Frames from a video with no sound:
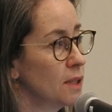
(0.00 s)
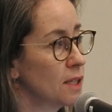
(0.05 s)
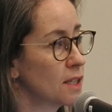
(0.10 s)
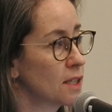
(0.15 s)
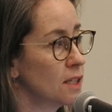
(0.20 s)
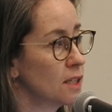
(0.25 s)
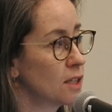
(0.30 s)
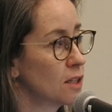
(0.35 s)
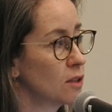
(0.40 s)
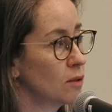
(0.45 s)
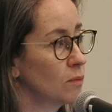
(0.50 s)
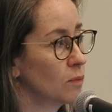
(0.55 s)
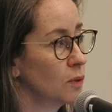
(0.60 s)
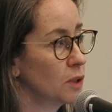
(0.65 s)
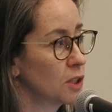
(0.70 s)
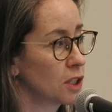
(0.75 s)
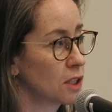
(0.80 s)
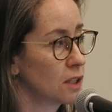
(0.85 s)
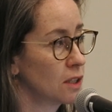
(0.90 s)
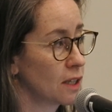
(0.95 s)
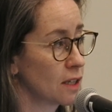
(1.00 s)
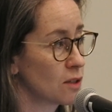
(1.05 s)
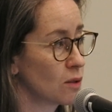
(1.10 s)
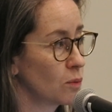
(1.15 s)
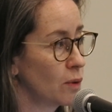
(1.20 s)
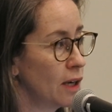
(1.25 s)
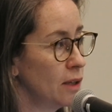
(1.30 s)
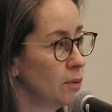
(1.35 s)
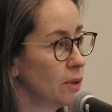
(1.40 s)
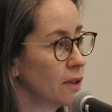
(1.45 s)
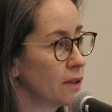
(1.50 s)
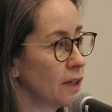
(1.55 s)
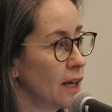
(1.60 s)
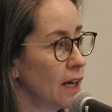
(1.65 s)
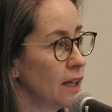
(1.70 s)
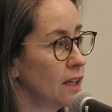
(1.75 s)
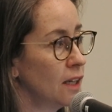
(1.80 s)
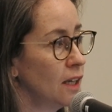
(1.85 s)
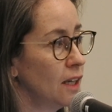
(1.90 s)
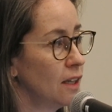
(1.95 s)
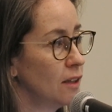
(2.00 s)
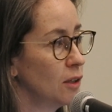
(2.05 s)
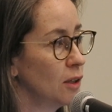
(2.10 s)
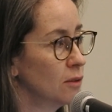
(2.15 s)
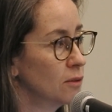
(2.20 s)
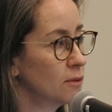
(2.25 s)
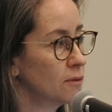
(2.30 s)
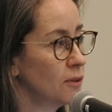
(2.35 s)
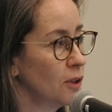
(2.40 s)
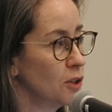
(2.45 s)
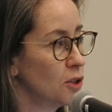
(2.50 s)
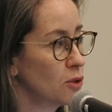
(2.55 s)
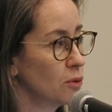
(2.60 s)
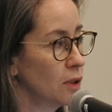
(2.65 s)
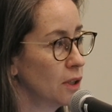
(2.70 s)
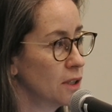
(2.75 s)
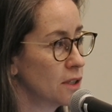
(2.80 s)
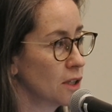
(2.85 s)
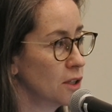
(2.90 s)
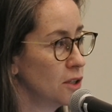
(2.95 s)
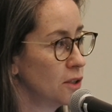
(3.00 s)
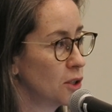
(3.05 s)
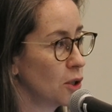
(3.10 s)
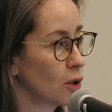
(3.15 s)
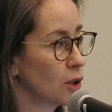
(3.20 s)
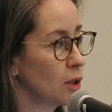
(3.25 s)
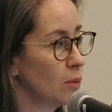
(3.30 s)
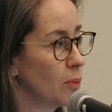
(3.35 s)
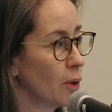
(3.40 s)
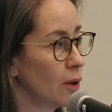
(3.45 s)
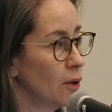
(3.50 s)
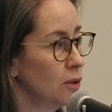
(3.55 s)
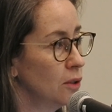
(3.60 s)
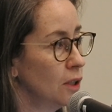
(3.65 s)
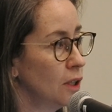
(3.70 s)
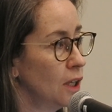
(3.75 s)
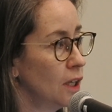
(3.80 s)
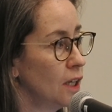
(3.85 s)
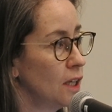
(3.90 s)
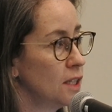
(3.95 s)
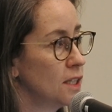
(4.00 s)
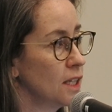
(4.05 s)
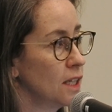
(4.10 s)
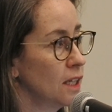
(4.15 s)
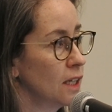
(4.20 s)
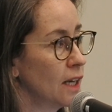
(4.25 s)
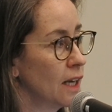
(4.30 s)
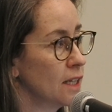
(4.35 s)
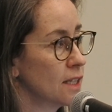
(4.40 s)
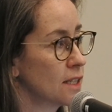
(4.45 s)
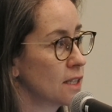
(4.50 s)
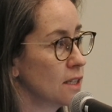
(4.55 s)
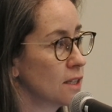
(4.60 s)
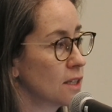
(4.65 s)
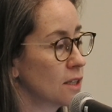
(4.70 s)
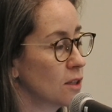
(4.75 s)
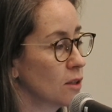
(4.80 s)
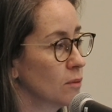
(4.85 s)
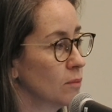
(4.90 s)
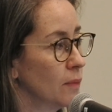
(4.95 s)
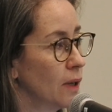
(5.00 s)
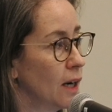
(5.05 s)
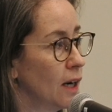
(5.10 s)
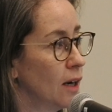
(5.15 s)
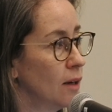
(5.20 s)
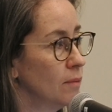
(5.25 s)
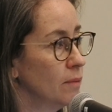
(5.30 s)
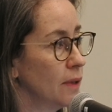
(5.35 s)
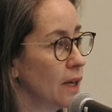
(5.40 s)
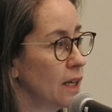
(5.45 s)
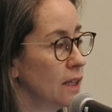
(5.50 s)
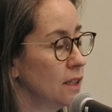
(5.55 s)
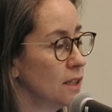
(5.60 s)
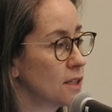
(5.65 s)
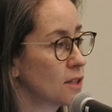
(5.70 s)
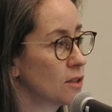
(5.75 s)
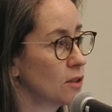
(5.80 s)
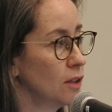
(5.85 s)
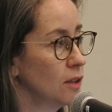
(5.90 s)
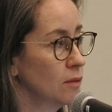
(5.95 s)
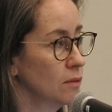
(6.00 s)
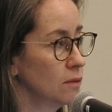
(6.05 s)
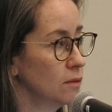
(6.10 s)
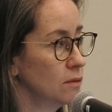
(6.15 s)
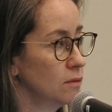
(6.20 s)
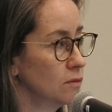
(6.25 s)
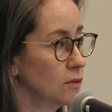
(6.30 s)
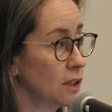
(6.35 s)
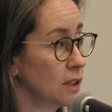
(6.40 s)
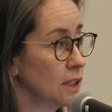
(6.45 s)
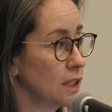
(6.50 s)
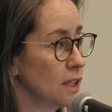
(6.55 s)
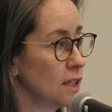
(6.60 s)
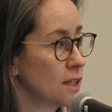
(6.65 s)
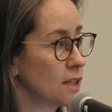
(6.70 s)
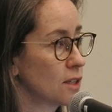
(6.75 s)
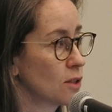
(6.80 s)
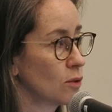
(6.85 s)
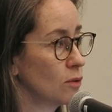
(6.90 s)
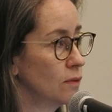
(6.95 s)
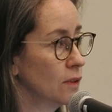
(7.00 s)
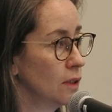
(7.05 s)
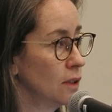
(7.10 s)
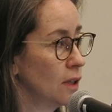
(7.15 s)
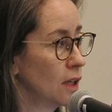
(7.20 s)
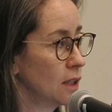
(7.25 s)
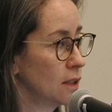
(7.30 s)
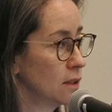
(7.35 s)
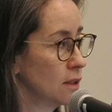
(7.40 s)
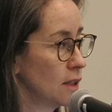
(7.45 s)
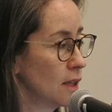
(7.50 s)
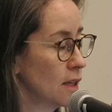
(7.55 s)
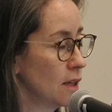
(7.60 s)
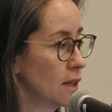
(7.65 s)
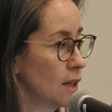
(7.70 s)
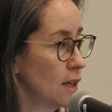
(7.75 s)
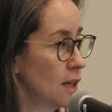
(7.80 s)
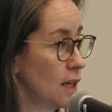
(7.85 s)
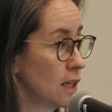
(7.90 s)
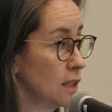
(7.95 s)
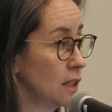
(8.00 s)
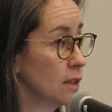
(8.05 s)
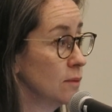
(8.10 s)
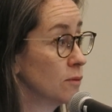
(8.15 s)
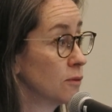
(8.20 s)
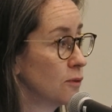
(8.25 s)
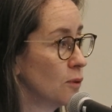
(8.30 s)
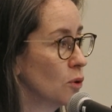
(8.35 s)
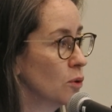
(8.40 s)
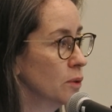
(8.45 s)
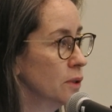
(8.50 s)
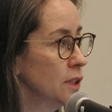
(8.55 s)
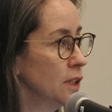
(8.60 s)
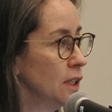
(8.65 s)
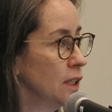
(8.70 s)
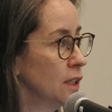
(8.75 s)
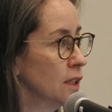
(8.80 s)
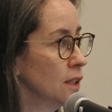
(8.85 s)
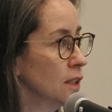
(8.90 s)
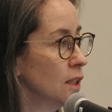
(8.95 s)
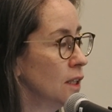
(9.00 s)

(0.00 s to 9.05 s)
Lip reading: this system which does away with that. They refer to it as the doggy bone DNA system, and it really is sort of a leap forward in